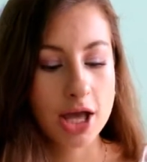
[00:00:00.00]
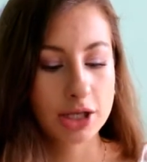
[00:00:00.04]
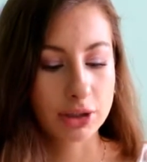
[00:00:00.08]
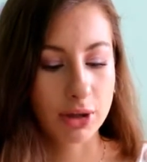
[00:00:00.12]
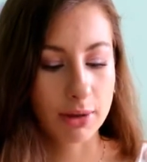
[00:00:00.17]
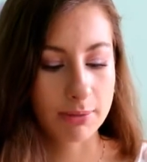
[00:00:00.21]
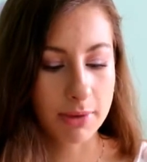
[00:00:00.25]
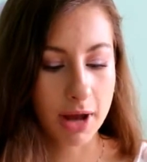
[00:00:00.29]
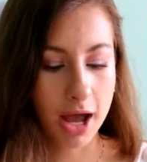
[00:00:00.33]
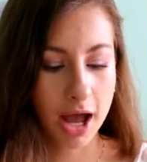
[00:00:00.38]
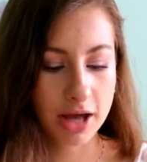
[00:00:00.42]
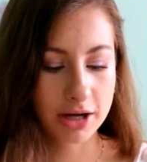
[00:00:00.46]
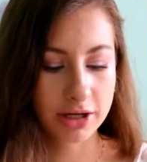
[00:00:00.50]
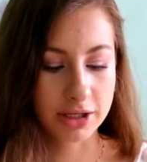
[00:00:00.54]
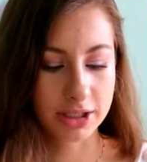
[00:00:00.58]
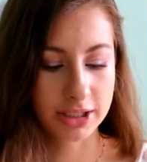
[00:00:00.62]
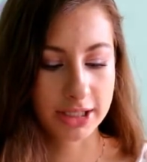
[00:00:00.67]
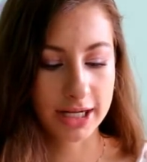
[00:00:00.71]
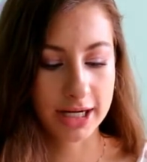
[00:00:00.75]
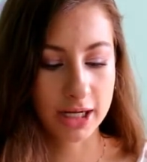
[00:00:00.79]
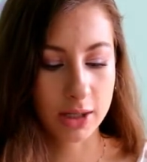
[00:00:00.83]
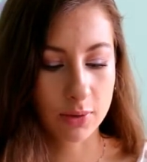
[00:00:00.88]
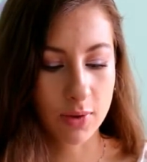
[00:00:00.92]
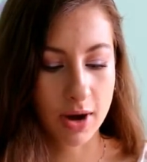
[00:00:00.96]
So I'm not
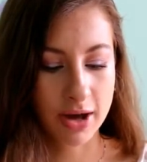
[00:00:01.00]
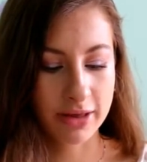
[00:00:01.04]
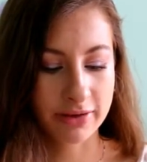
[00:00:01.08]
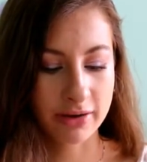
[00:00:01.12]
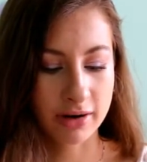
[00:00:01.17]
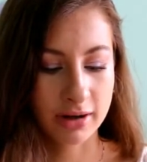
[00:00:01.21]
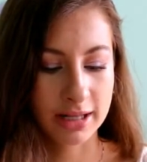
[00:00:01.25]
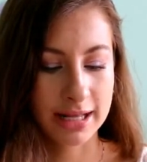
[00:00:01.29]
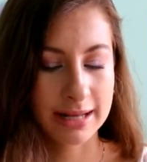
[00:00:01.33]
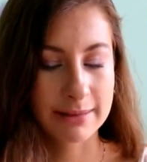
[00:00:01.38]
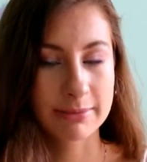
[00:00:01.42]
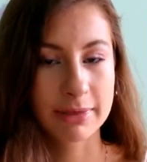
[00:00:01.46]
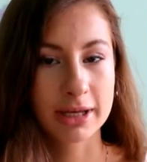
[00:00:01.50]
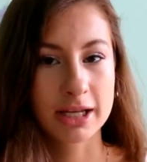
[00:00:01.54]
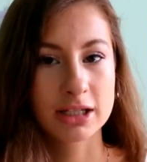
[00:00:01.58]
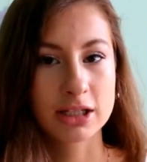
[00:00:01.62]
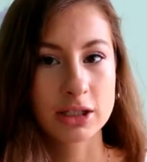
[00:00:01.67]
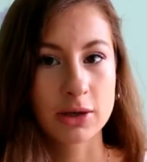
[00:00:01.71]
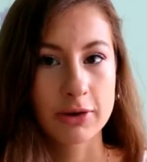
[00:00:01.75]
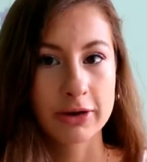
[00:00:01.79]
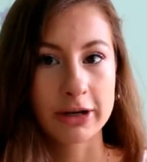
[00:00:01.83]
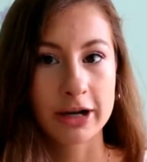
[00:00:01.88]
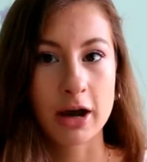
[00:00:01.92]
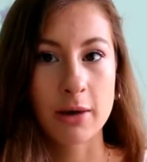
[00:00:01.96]
understanding why they're claiming it's
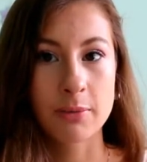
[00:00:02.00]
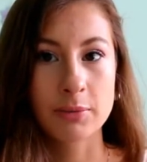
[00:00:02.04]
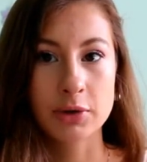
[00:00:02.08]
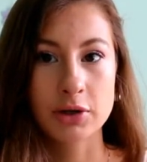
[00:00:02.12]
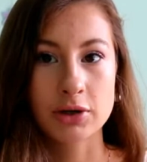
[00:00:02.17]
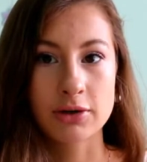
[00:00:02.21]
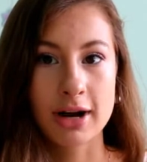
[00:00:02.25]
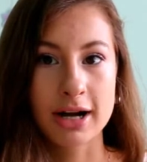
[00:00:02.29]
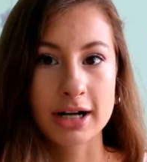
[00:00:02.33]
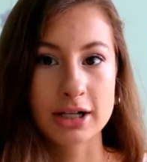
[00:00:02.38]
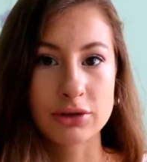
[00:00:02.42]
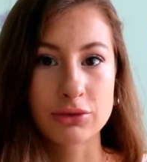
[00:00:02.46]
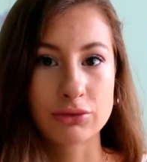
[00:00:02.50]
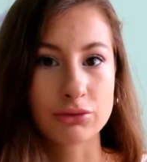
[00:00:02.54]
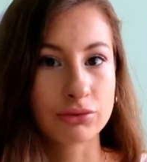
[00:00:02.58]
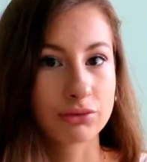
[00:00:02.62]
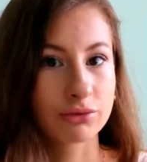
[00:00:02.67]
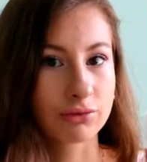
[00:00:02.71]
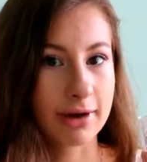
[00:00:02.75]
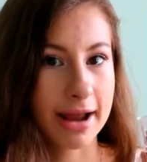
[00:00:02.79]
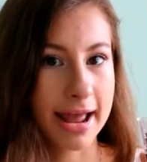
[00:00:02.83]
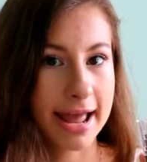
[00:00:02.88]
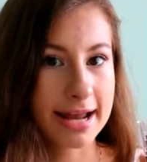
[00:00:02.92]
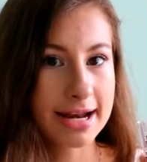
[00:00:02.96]
going to help correct
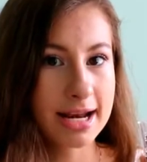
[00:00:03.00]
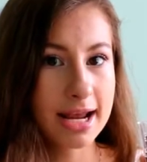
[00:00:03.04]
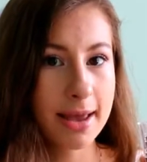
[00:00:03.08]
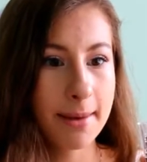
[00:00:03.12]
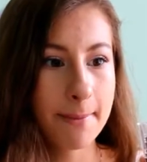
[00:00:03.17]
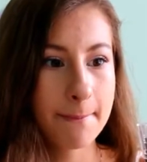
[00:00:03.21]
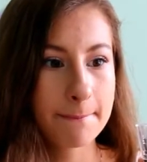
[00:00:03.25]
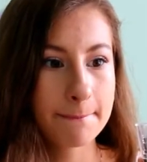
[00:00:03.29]
red.